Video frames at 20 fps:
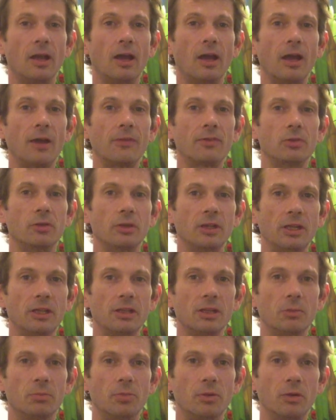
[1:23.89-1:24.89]
After a
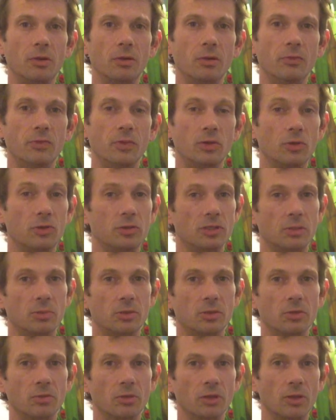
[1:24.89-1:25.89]
healing period of usually
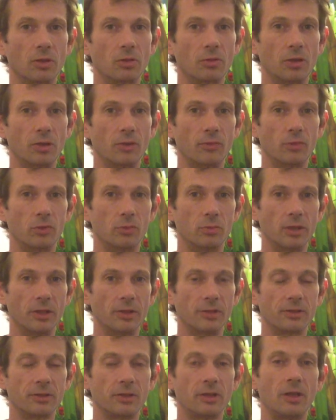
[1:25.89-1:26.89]
between 3 and 4
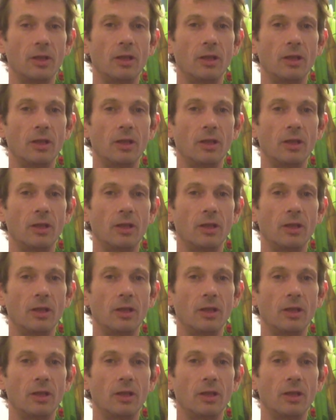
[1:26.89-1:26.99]
months,